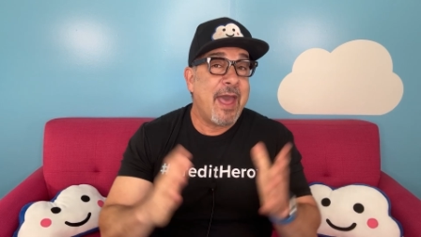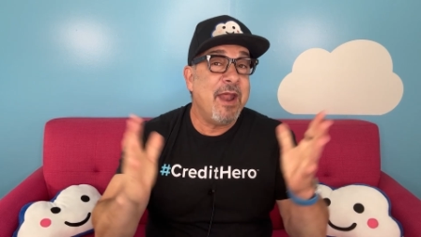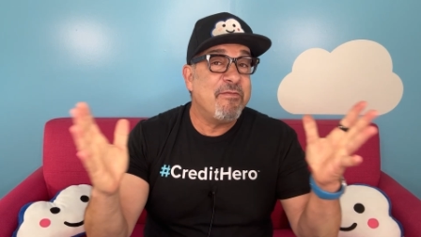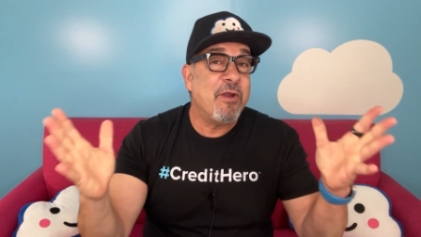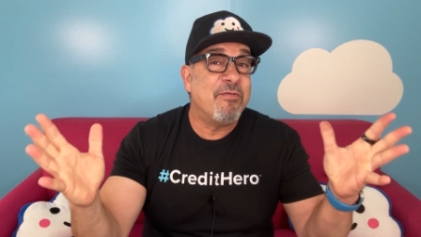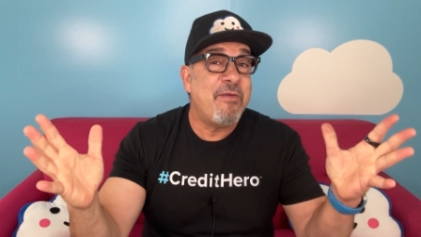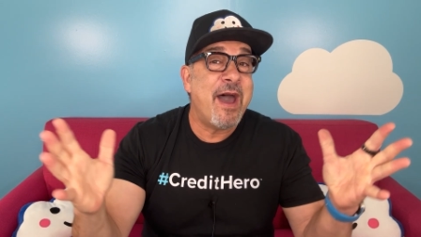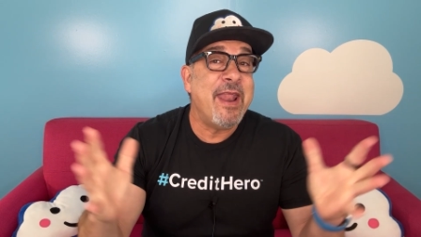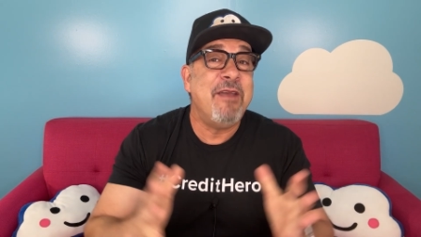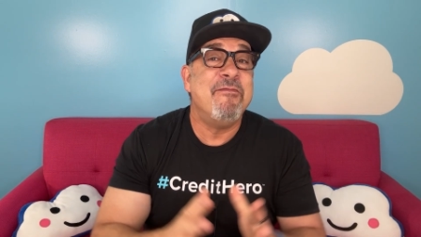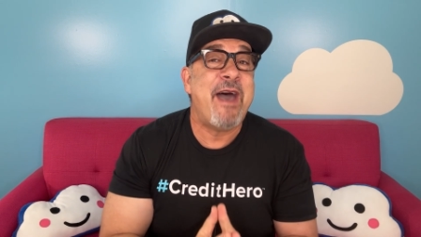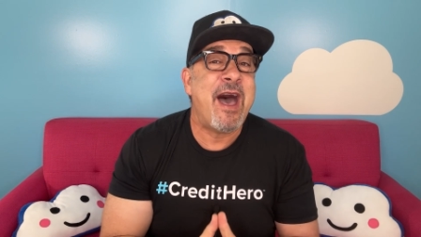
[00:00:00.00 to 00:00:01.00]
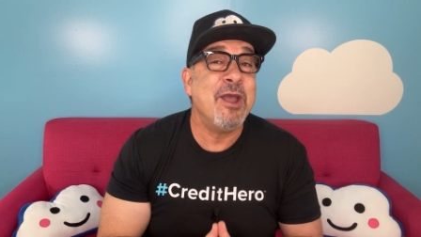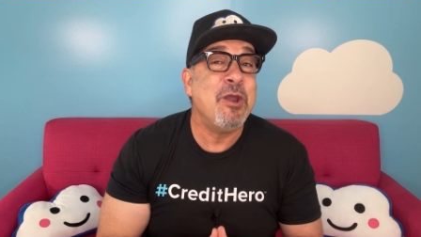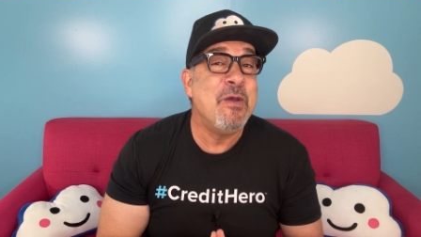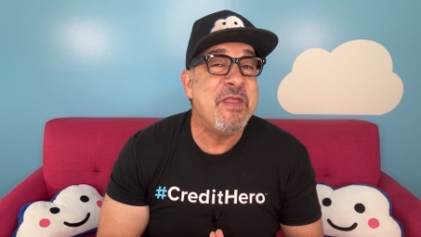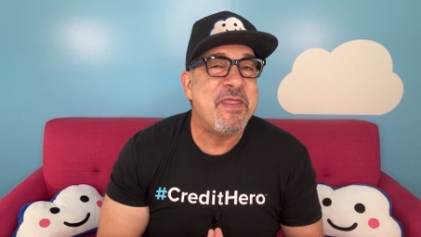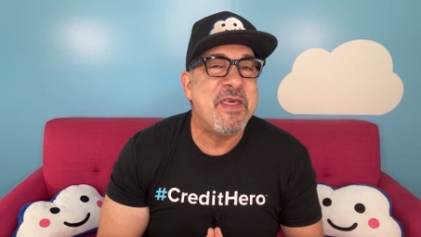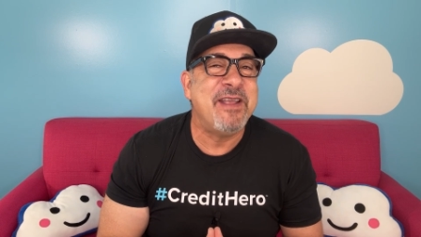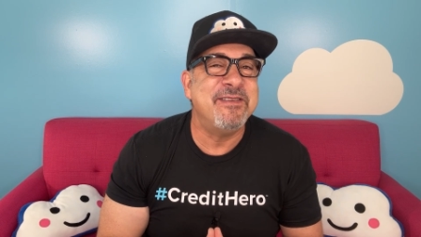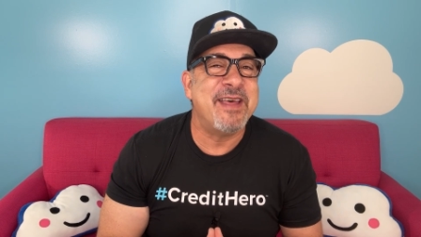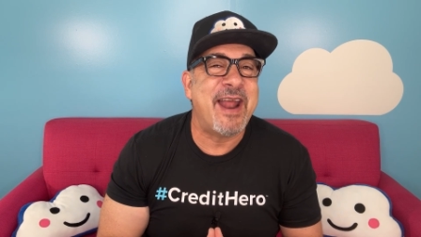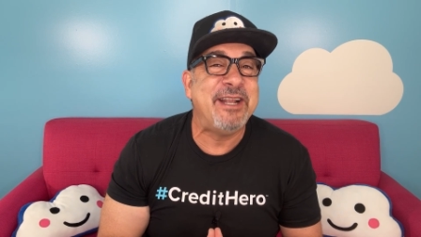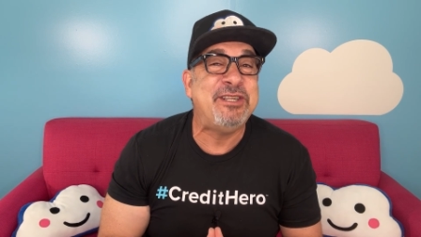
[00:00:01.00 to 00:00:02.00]
And if you're finding value in the things
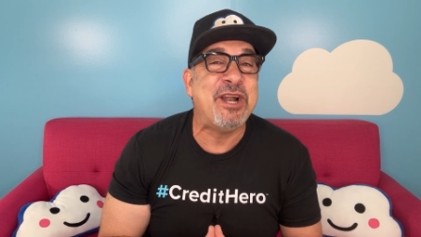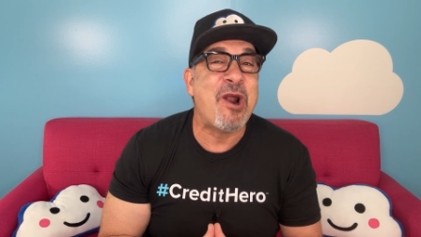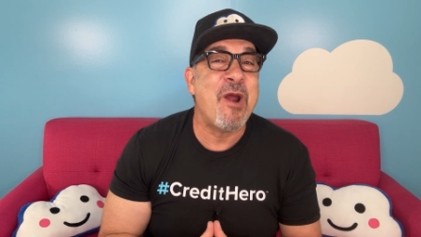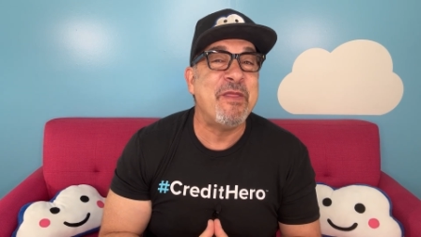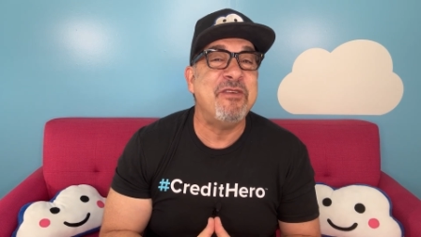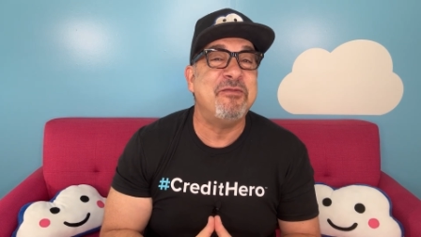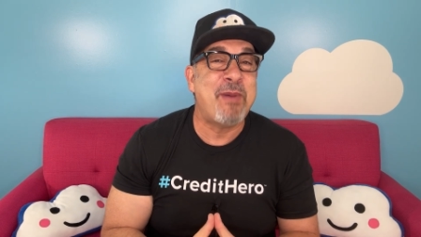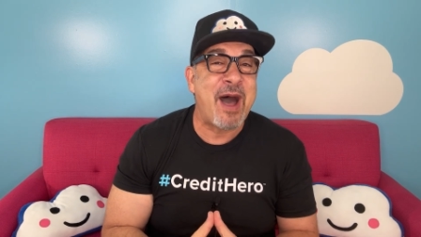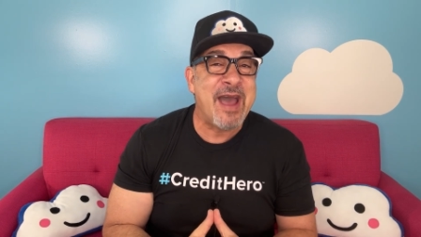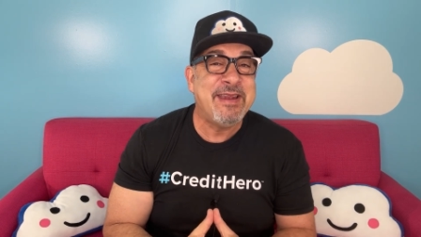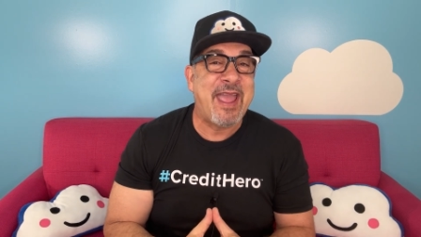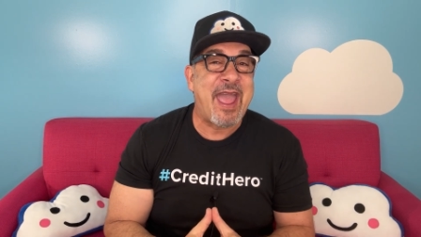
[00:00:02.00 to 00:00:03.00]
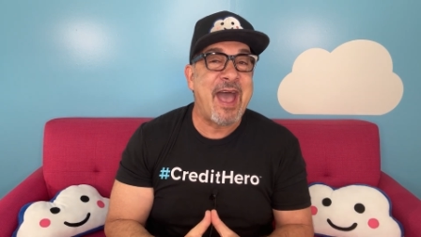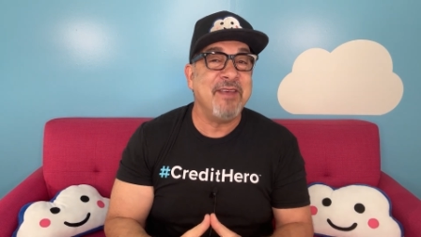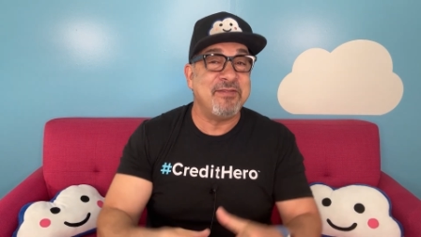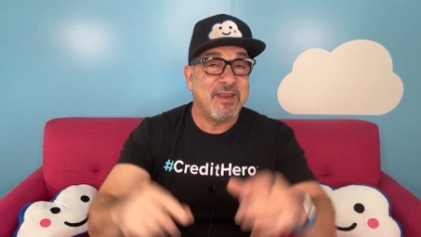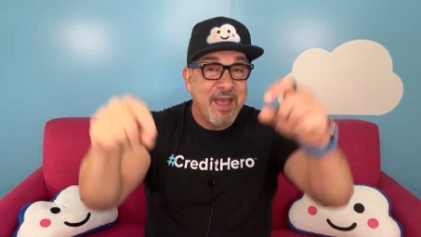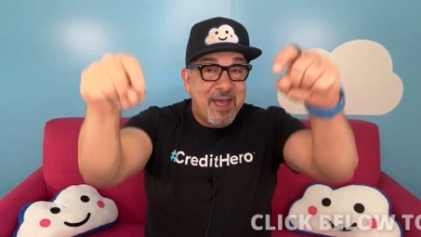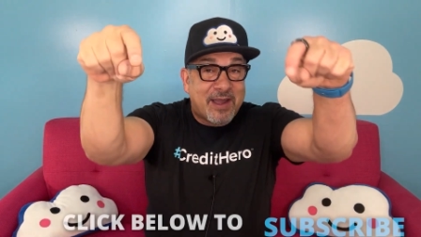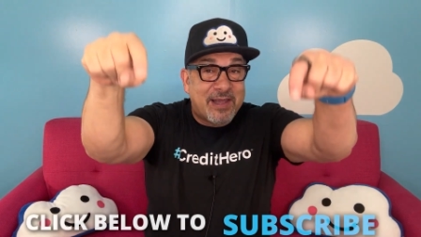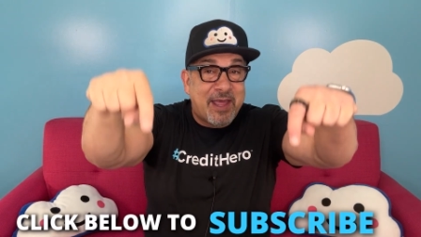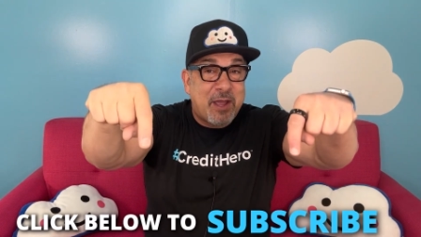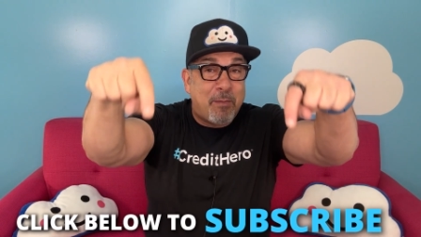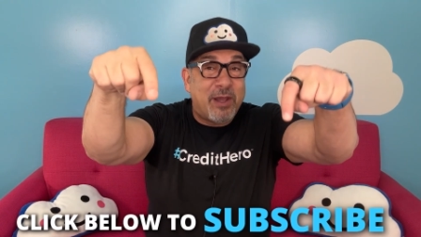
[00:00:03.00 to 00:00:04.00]
that I share on this podcast,
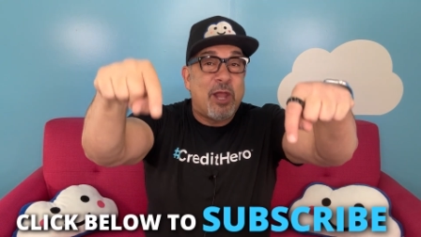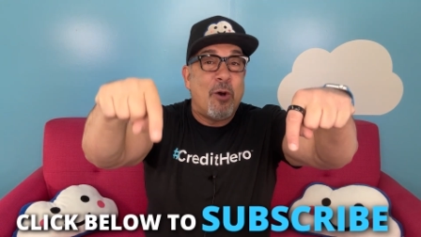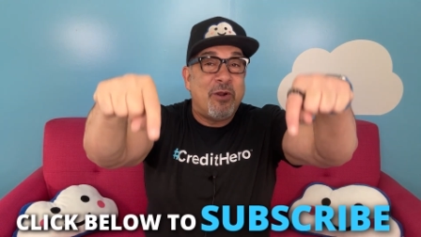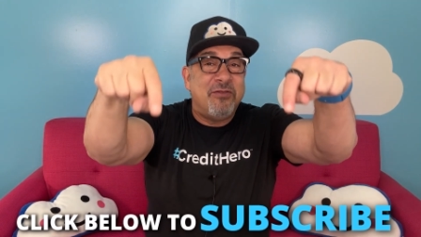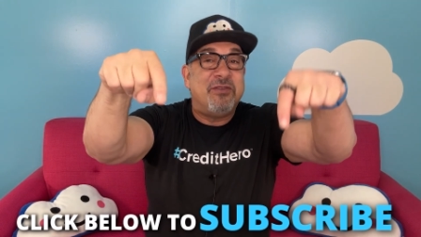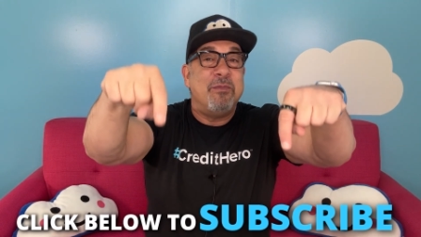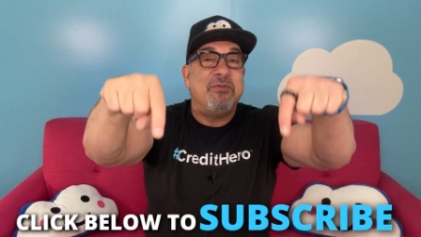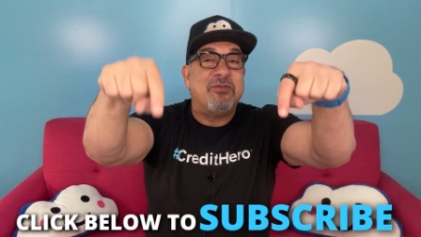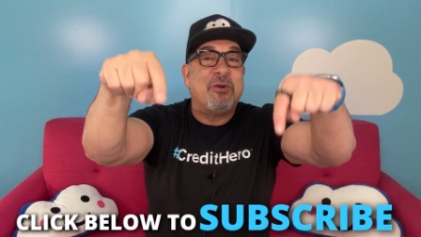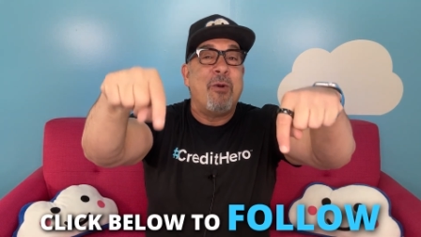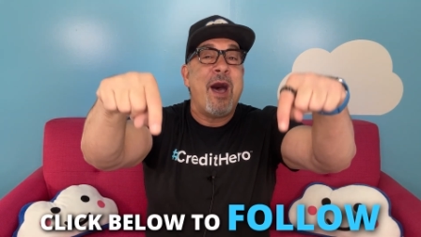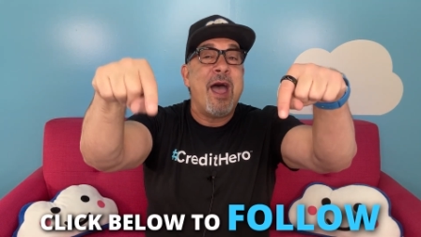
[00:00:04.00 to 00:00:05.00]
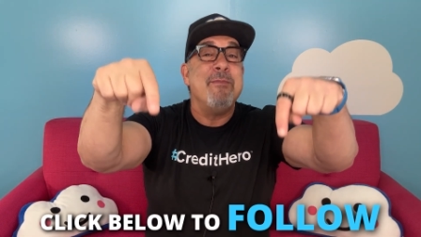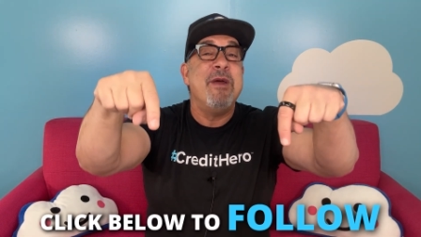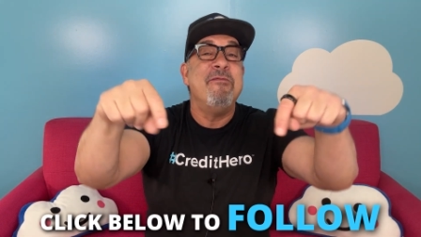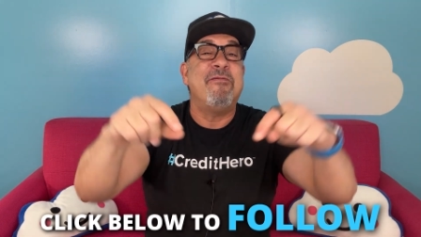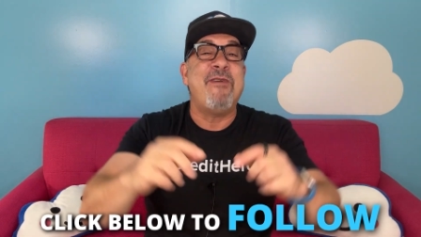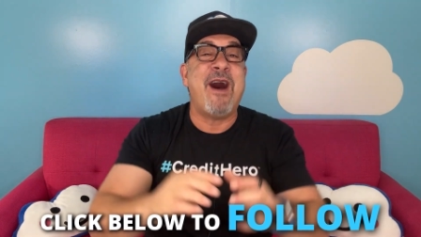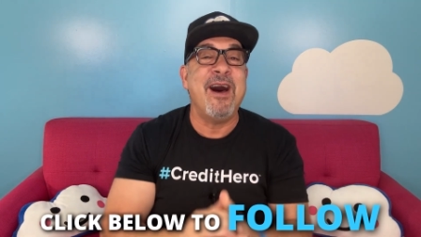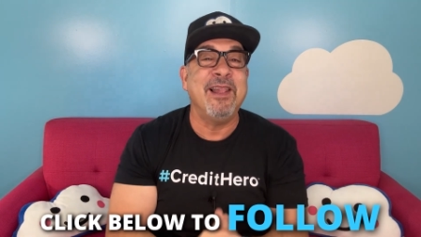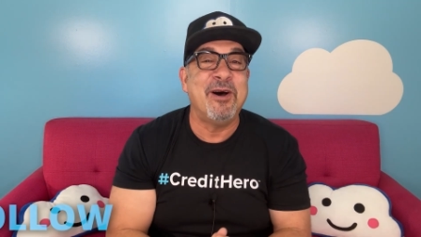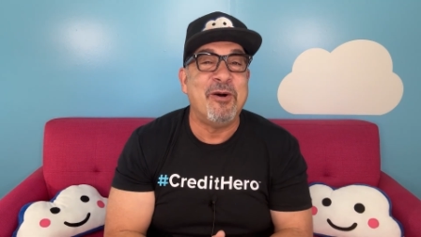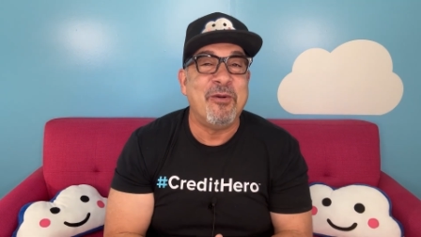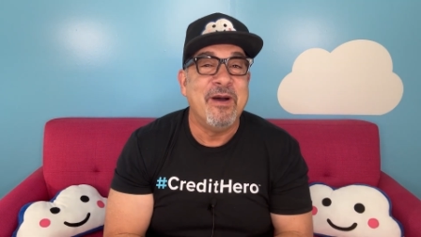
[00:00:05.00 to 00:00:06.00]
click below to subscribe and
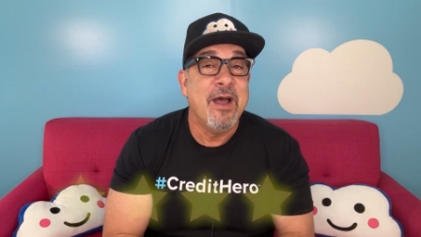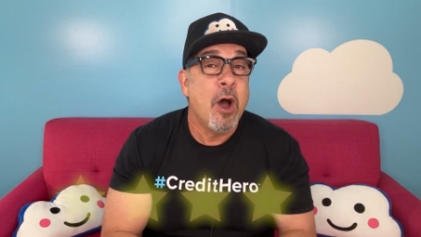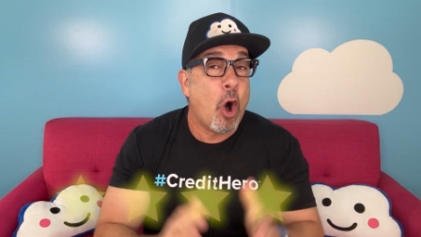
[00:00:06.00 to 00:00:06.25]
follow.